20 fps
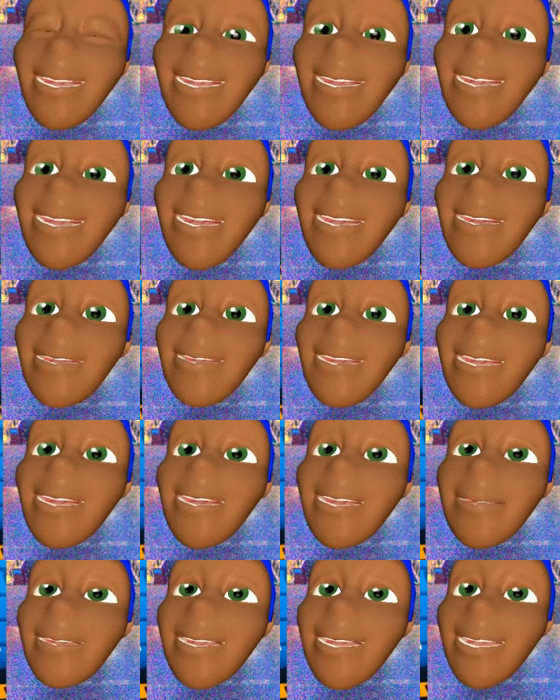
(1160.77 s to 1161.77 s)
That's great.
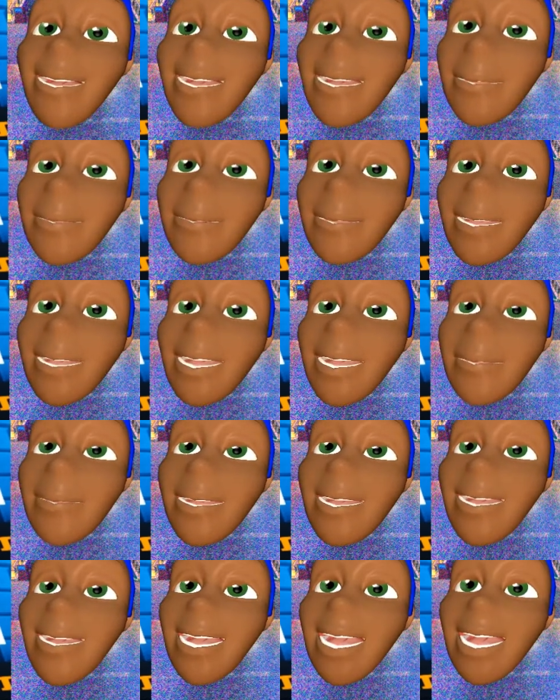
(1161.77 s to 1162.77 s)
So we're just gonna put them
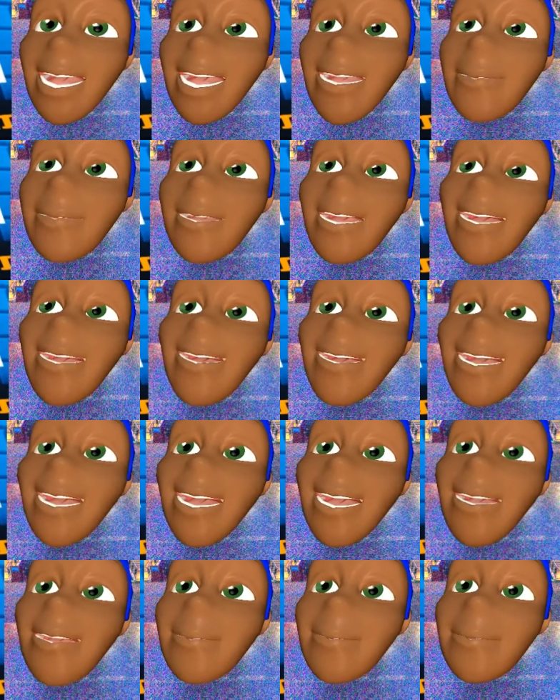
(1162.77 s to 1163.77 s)
side by
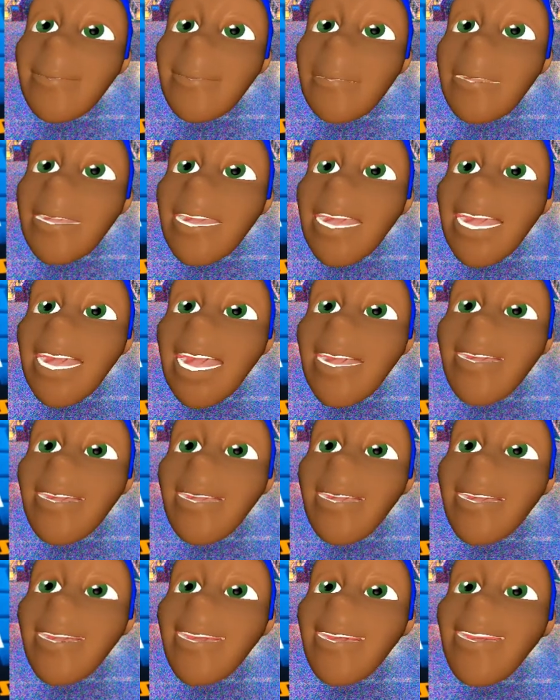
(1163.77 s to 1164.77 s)
side and you
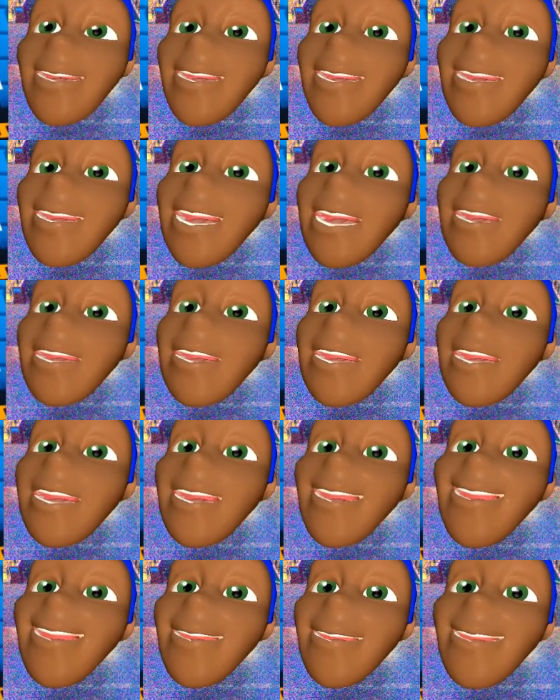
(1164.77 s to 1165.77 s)
can see how
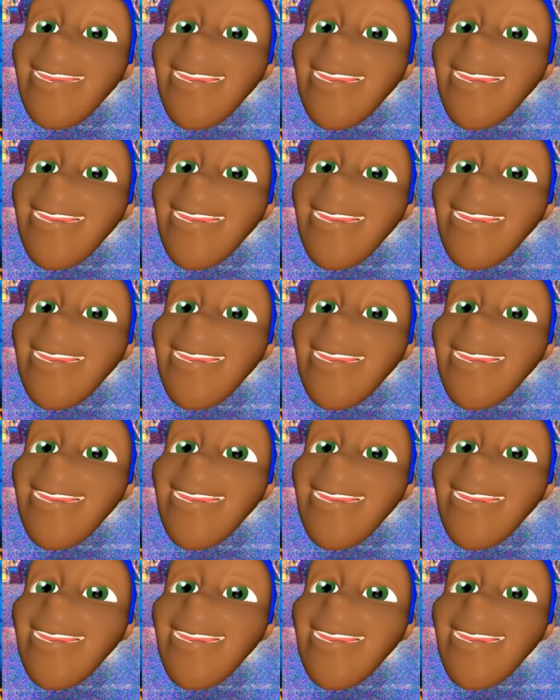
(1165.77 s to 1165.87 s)
awesome.